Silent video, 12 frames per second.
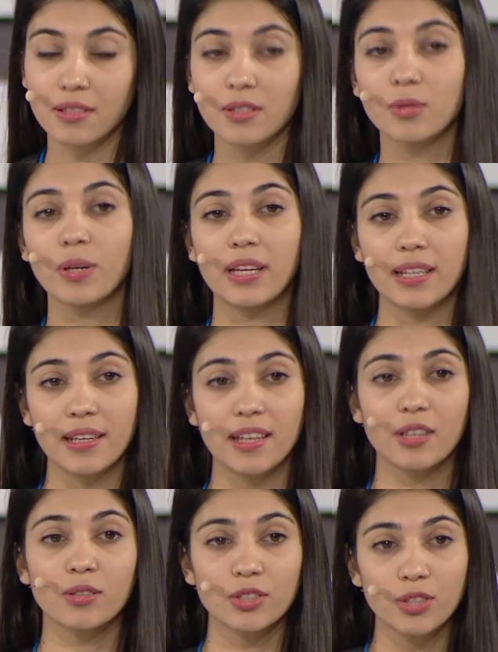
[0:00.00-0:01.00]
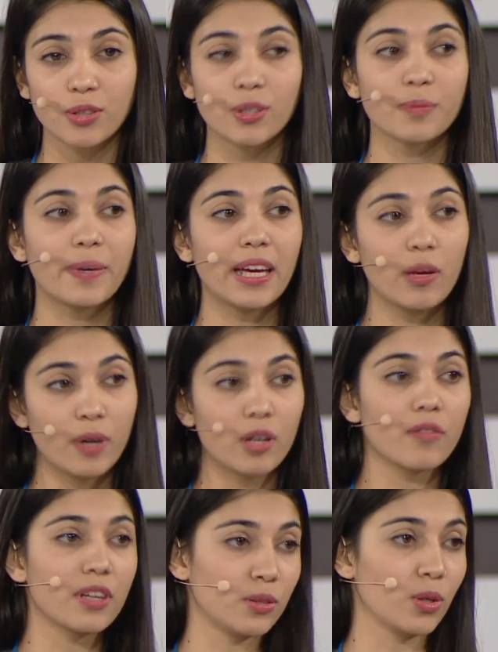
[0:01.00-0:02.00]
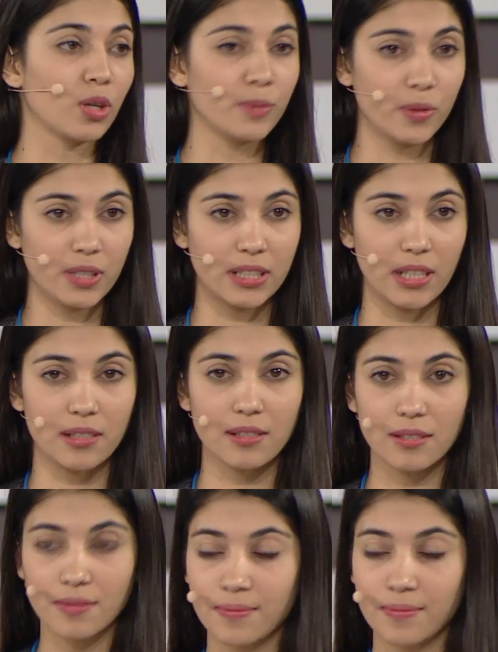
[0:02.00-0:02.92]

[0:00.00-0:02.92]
to an area controlled by one of the two communities.